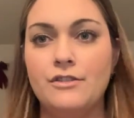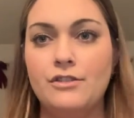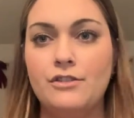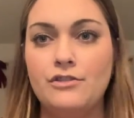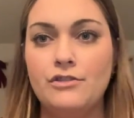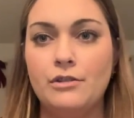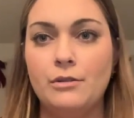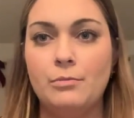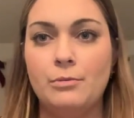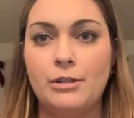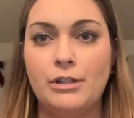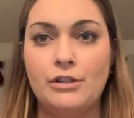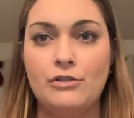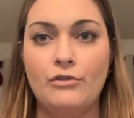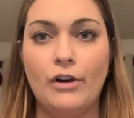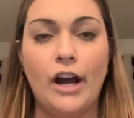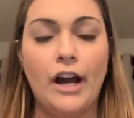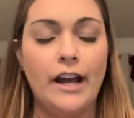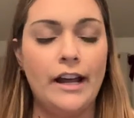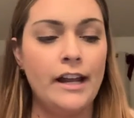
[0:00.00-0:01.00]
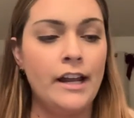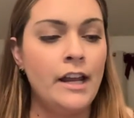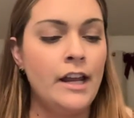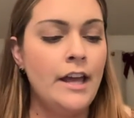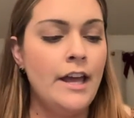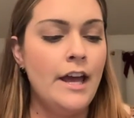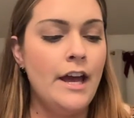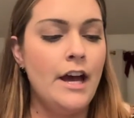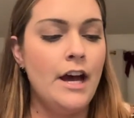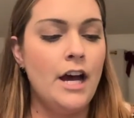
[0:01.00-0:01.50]
usually pretty dry.
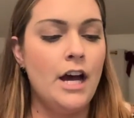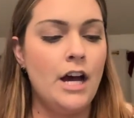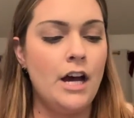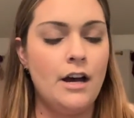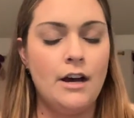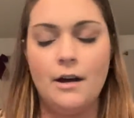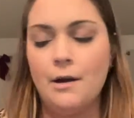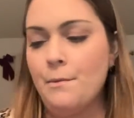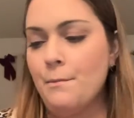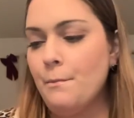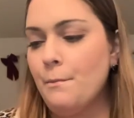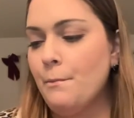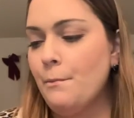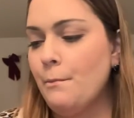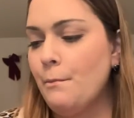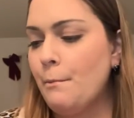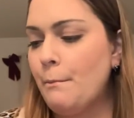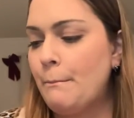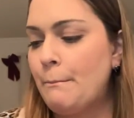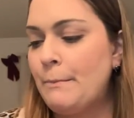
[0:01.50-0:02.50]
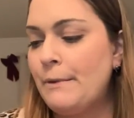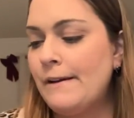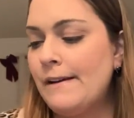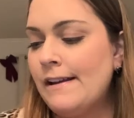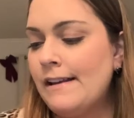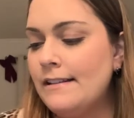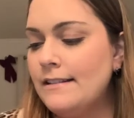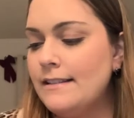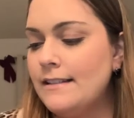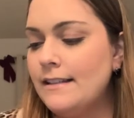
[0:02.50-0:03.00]
Um,
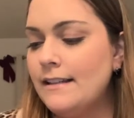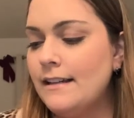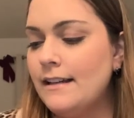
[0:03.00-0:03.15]
but